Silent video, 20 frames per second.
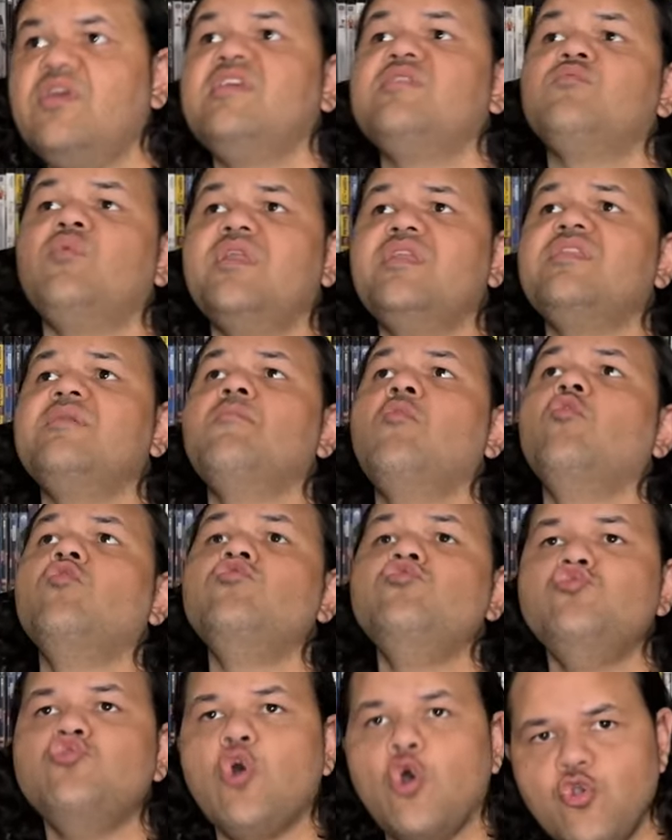Is one of the more
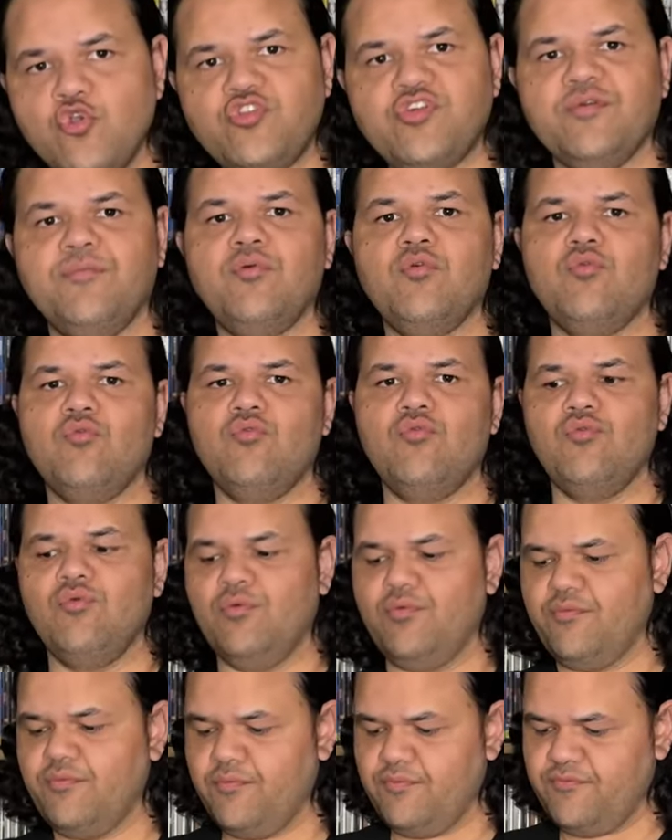
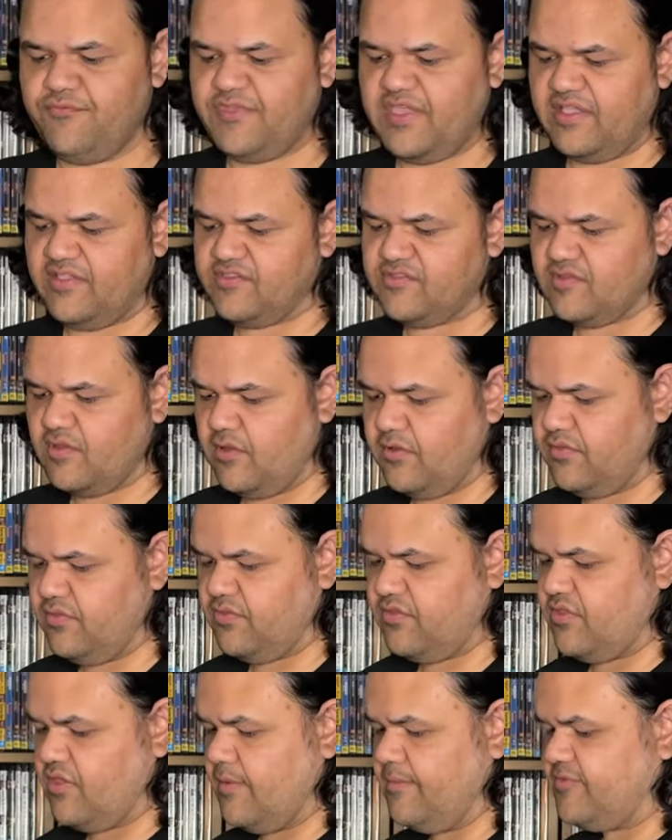notable things
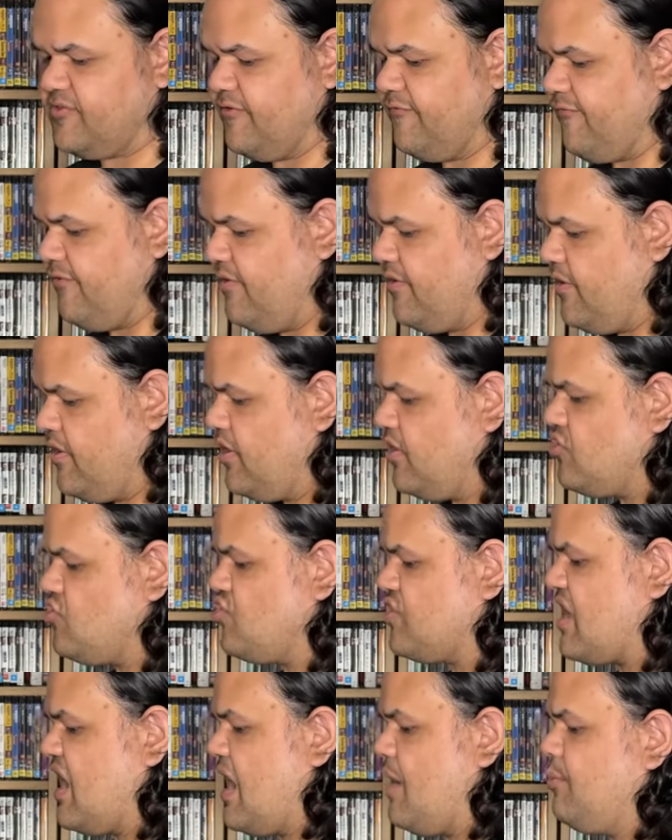on terms of
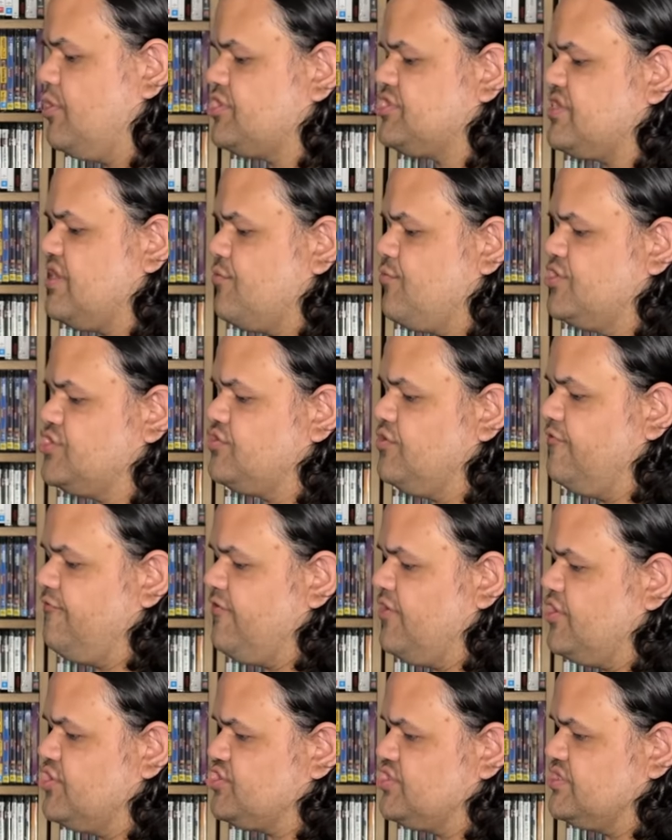you can't watch the original
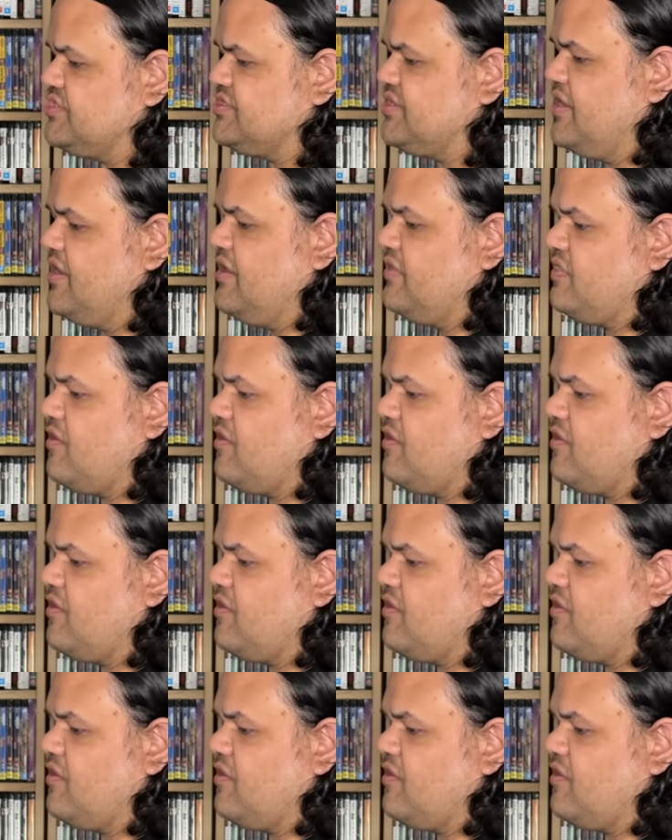versions.